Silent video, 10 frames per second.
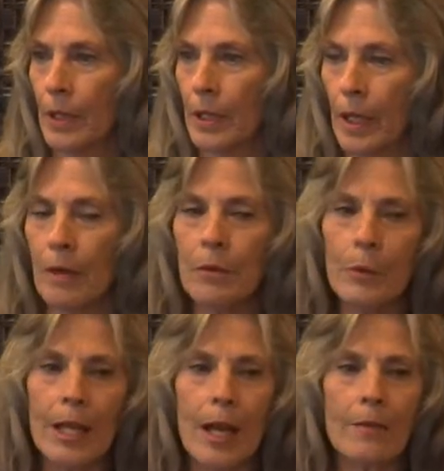Okay, when
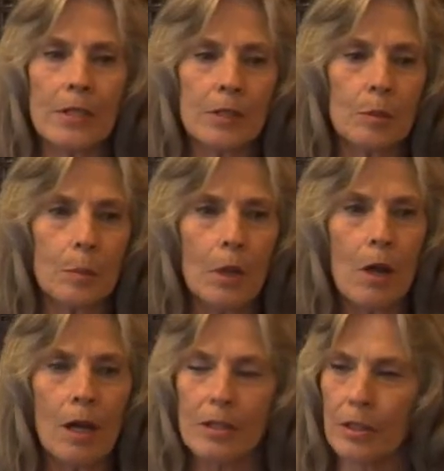we have these little
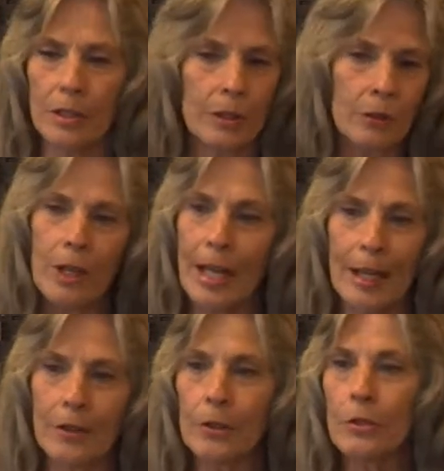blocks, you
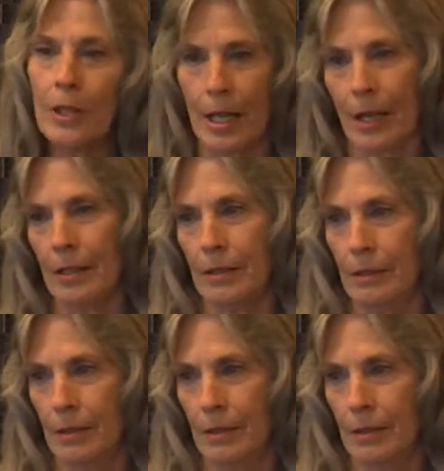can't do that.